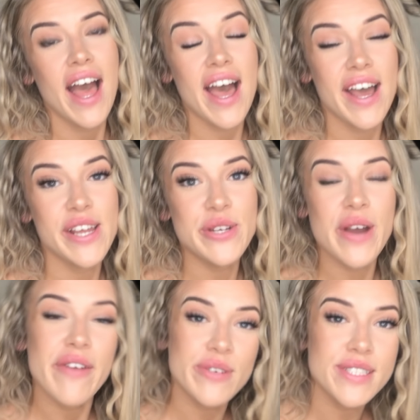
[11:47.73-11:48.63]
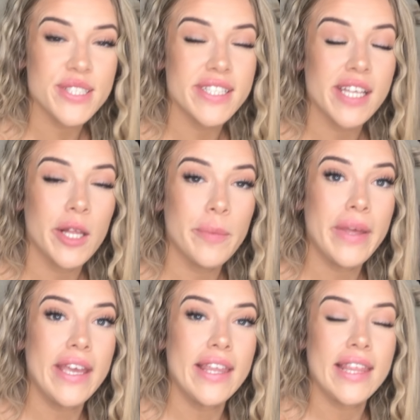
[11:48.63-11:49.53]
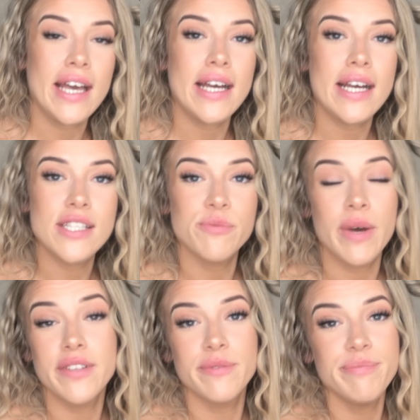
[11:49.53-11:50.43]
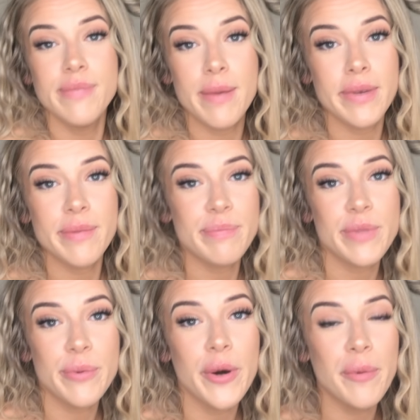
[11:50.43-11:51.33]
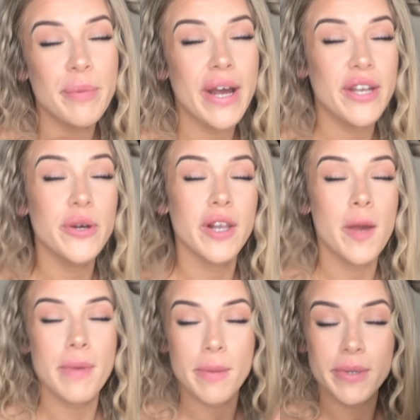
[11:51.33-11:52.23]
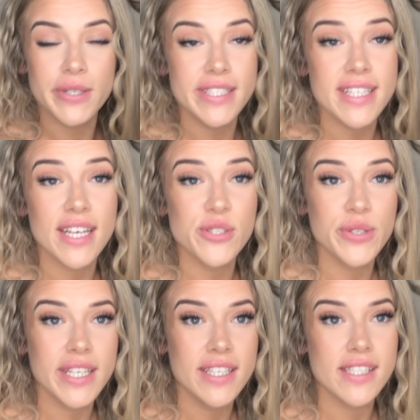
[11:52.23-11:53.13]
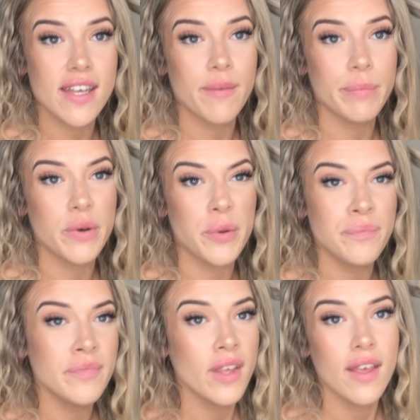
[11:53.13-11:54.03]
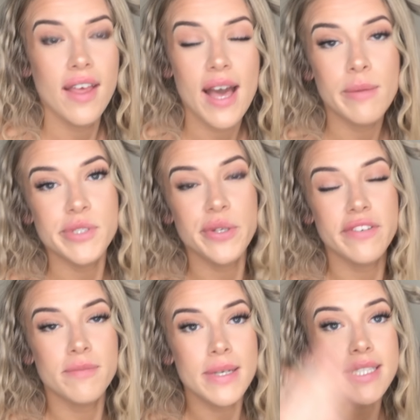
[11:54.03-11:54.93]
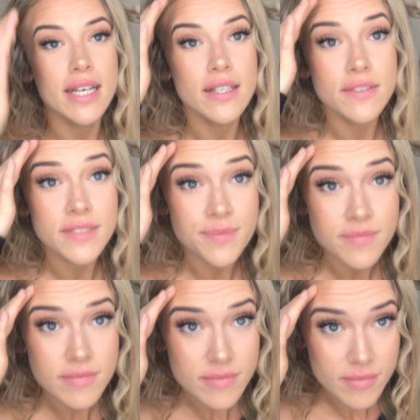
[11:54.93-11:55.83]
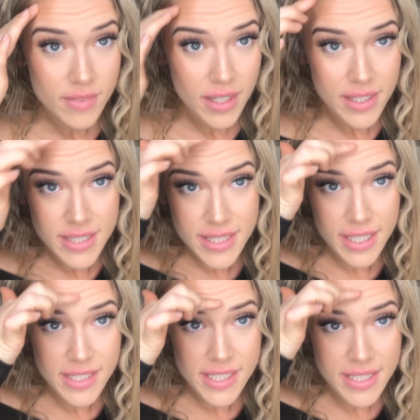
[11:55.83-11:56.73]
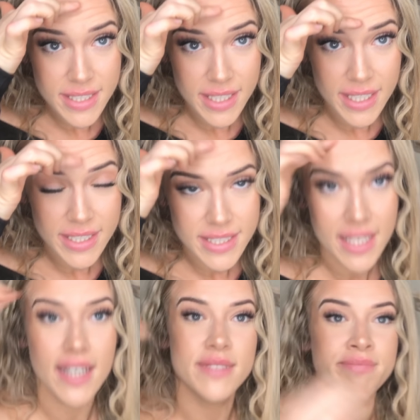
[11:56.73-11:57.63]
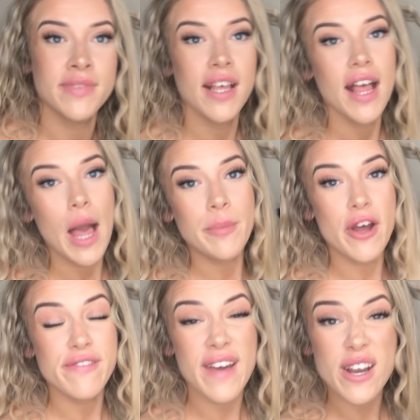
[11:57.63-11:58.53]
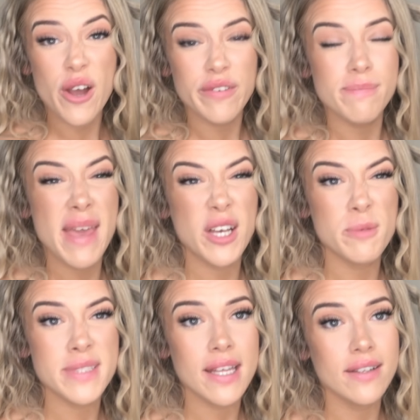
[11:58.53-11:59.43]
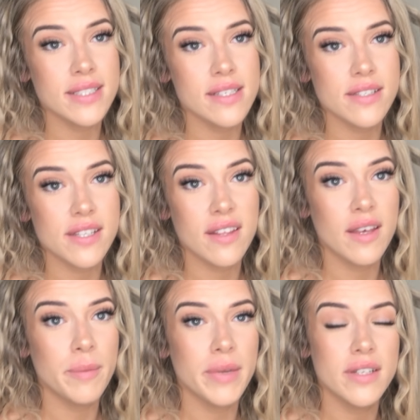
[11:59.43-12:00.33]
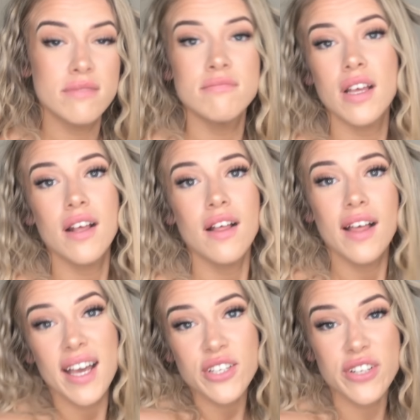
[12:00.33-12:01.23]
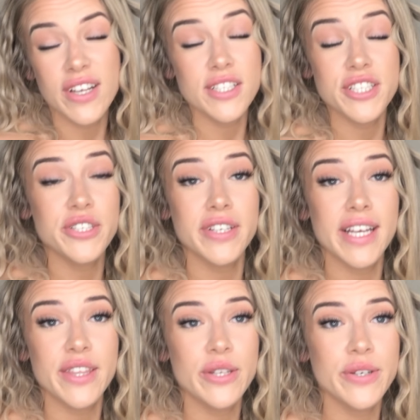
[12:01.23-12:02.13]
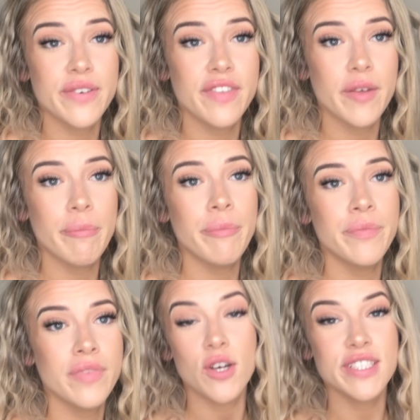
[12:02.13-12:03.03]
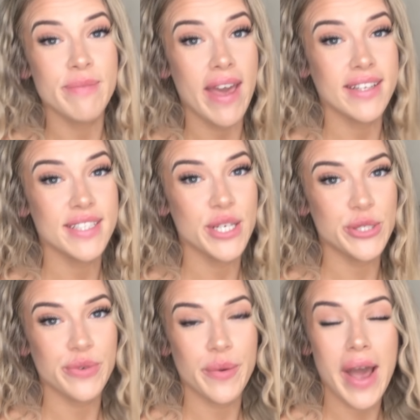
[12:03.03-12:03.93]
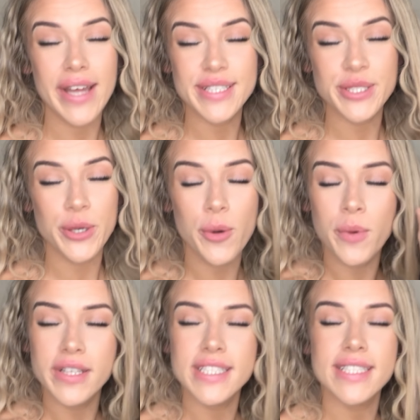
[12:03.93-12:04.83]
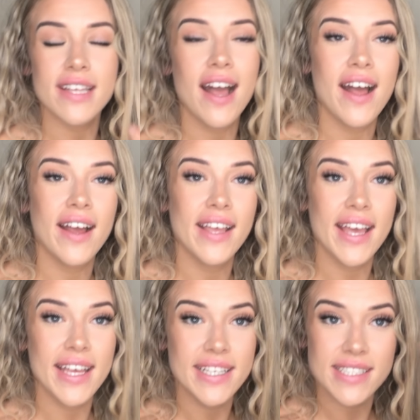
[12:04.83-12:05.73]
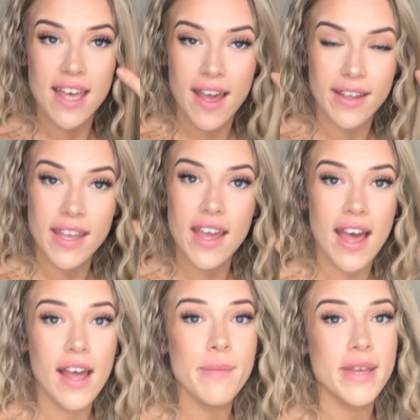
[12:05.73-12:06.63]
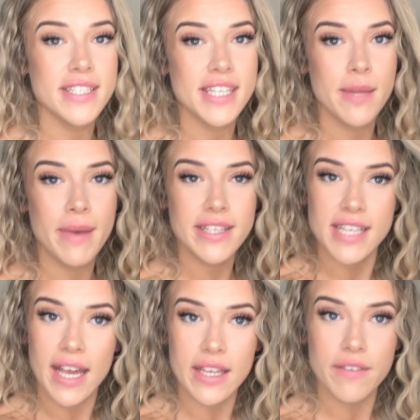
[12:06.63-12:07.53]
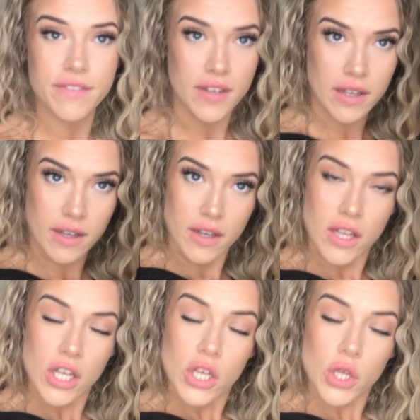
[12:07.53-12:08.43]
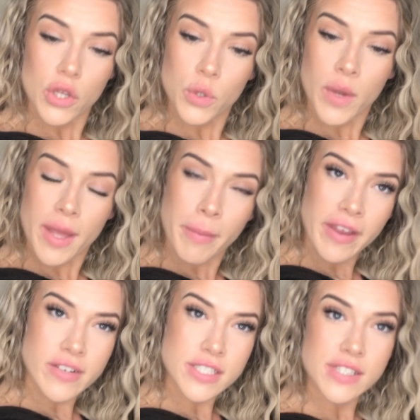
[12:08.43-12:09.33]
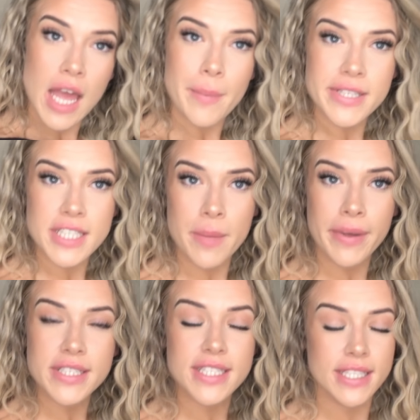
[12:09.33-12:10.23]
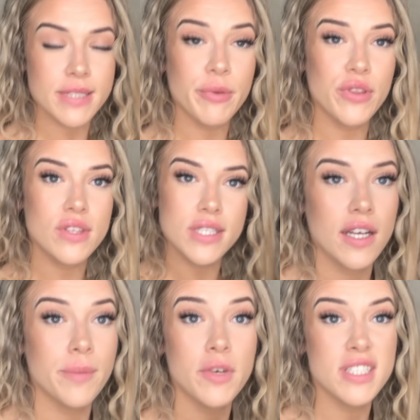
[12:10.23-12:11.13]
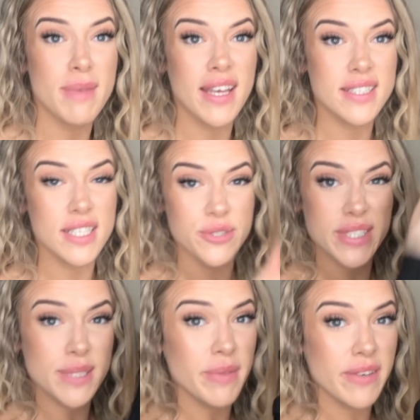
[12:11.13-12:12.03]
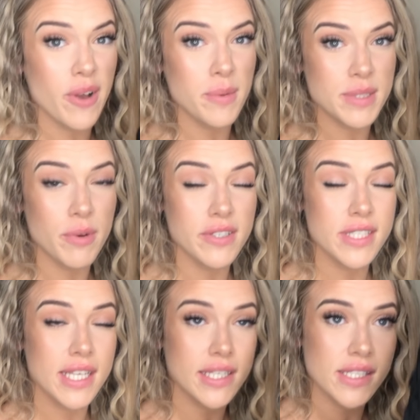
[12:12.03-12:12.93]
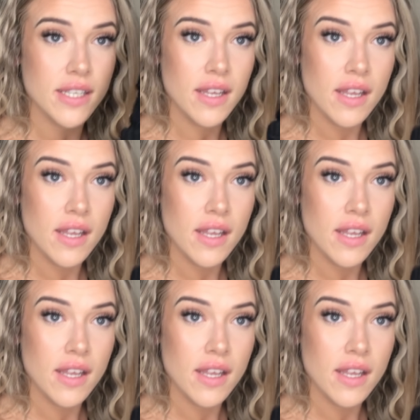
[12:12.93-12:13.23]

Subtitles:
I know everyone's going to tell me that, well, maybe you won't, but I know a lot of people are going to say I don't need it, but I'm doing it for myself. As said, it's these that I'm not a fan of. Makeup settles into them and I don't know, I just don't like the of them. Cosmetic surgery wise, so once I hit target, I maintain my target for quite a period of time, I'd say about 6 months. Cosmetic surgery is something I've always wanted,